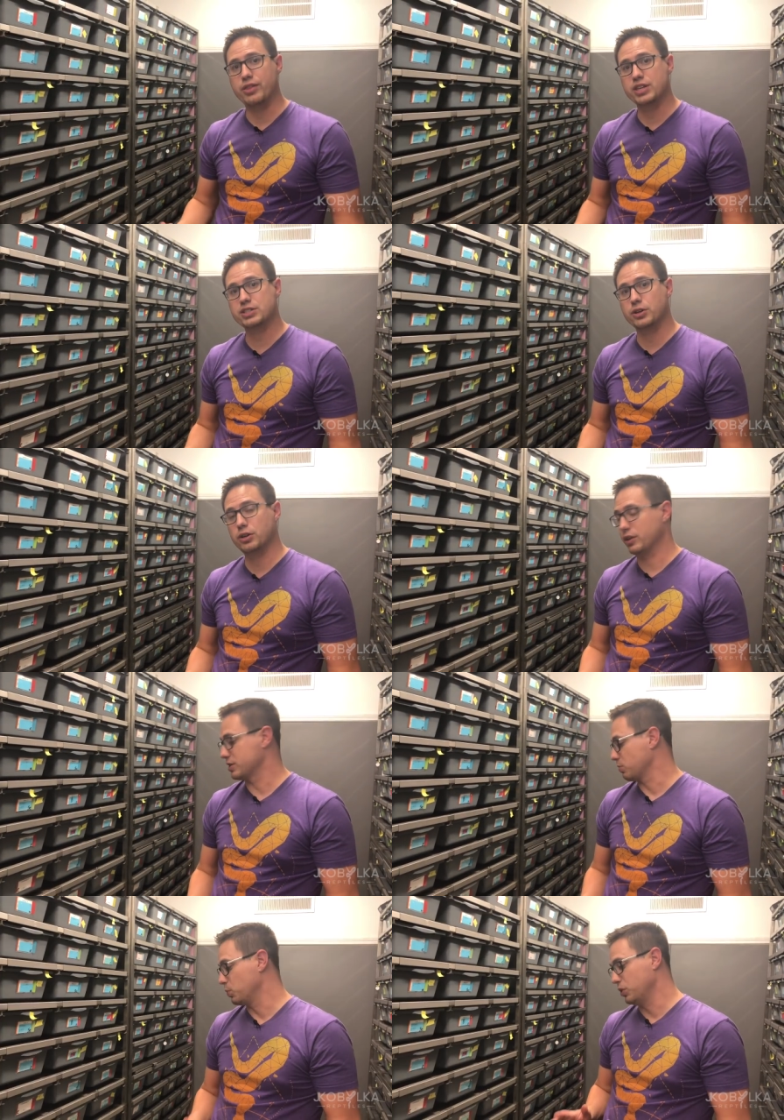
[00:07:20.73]
this girl
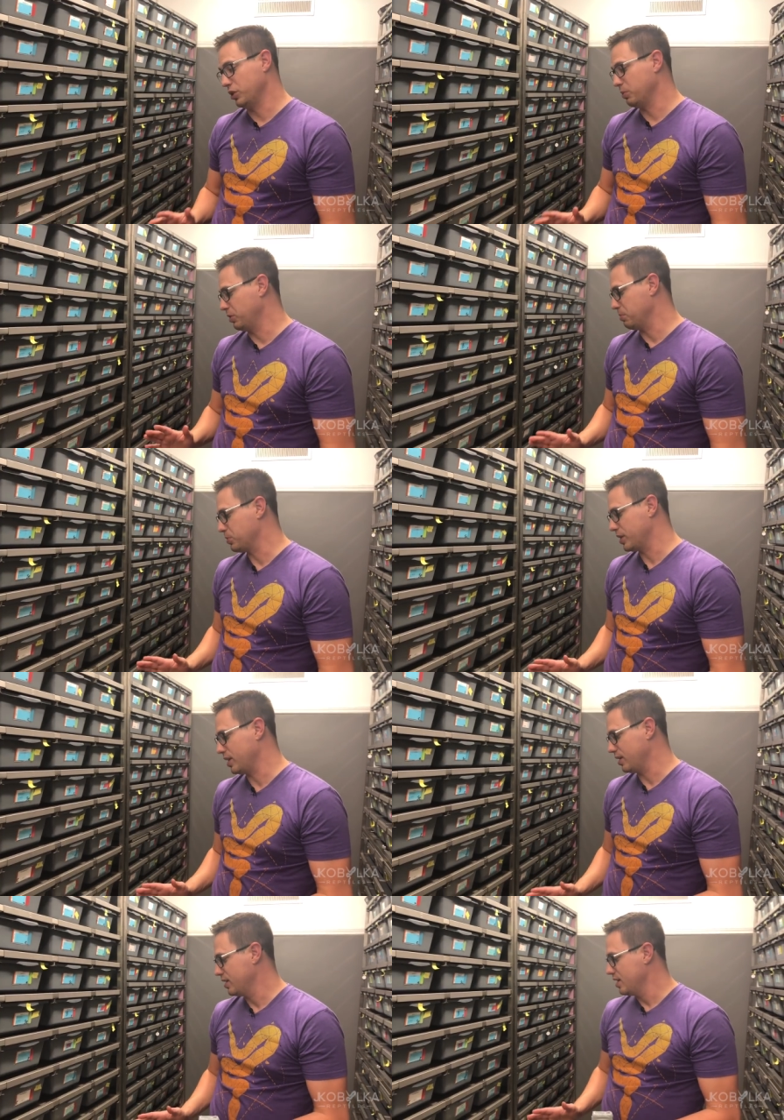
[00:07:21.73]
is really, really pretty.